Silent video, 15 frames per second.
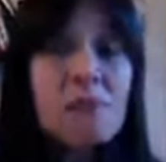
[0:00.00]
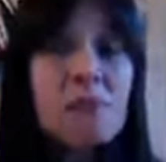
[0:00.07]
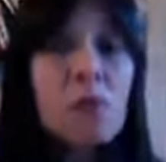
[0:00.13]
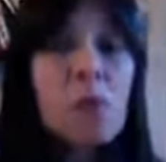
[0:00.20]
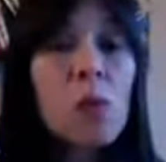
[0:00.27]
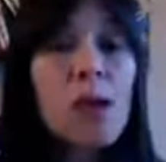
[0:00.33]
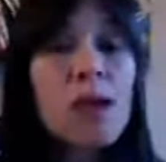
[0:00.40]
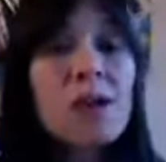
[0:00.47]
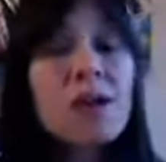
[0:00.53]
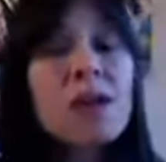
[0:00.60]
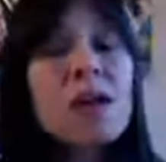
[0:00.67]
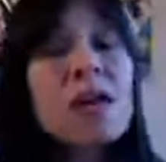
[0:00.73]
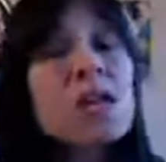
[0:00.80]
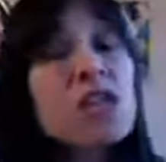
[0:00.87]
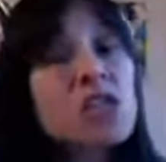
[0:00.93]
where
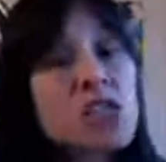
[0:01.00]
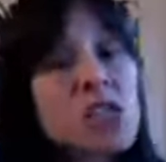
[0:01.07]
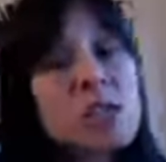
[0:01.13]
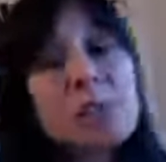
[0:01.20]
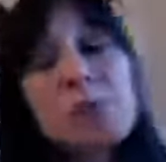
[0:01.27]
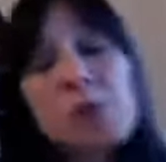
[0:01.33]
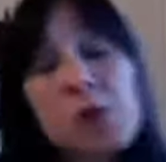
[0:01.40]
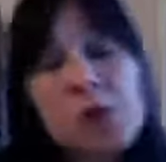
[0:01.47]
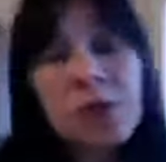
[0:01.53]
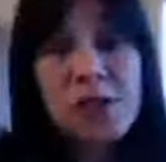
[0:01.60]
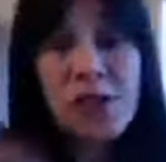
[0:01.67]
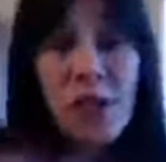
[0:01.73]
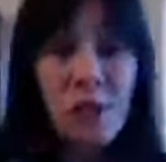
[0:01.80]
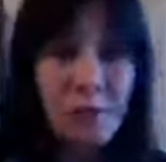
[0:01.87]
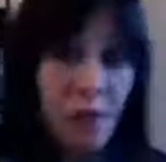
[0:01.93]
she had put
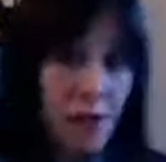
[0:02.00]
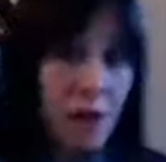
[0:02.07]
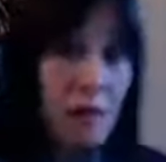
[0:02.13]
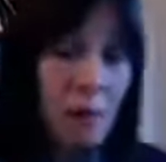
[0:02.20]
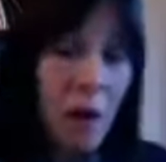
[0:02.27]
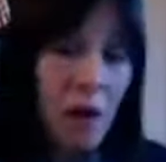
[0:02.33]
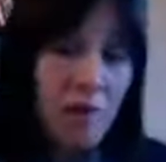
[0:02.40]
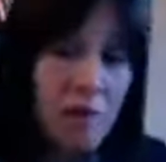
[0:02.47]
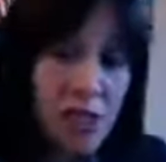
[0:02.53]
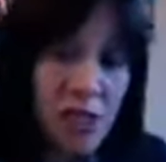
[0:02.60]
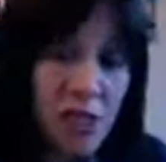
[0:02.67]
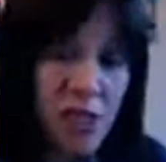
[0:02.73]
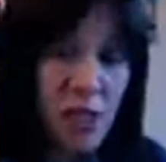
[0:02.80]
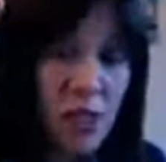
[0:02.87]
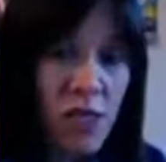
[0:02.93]
herself in an impoverished
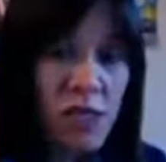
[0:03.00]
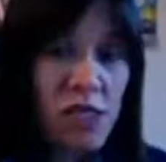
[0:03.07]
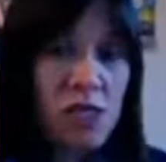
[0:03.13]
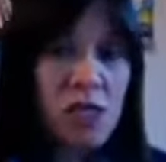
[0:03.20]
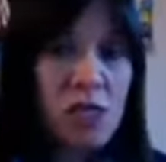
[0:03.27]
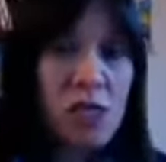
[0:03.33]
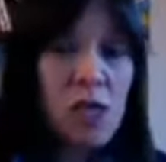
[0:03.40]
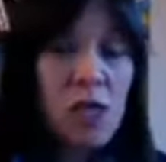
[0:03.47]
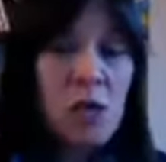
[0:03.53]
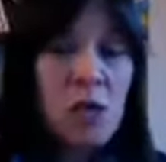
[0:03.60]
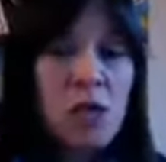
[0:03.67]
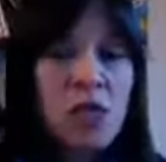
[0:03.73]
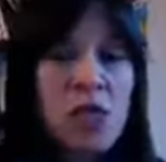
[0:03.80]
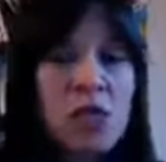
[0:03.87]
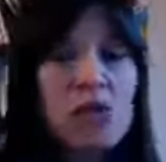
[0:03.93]
situation where
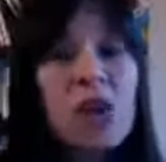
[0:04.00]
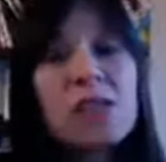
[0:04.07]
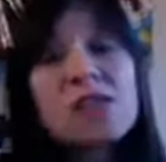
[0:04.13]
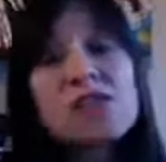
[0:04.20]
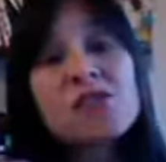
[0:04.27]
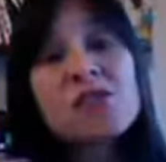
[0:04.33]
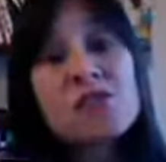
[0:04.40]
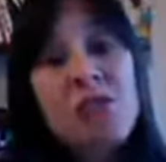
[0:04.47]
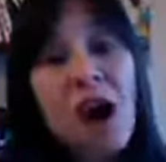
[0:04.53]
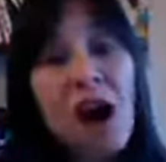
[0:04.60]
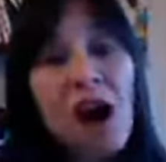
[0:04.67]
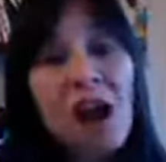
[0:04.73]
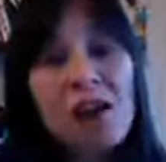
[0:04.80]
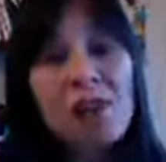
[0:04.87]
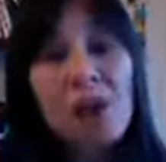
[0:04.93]
she tried to
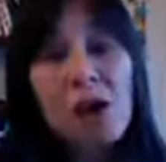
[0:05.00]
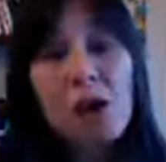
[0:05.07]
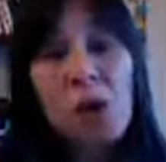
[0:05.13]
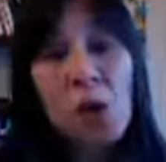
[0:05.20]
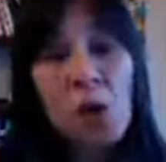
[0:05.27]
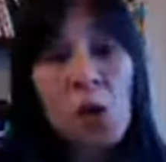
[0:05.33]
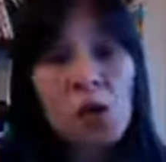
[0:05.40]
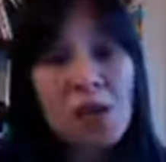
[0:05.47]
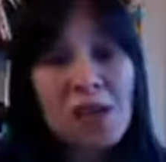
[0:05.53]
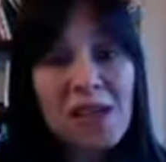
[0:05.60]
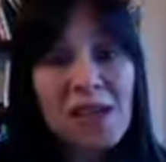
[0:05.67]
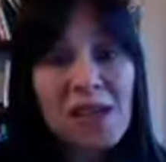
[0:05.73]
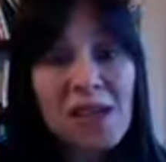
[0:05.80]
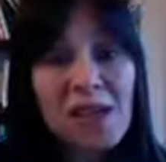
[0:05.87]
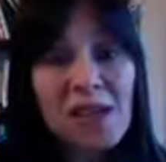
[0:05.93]
survive on
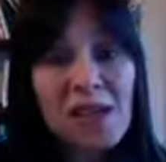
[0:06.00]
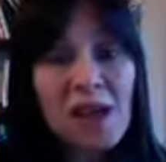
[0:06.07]
only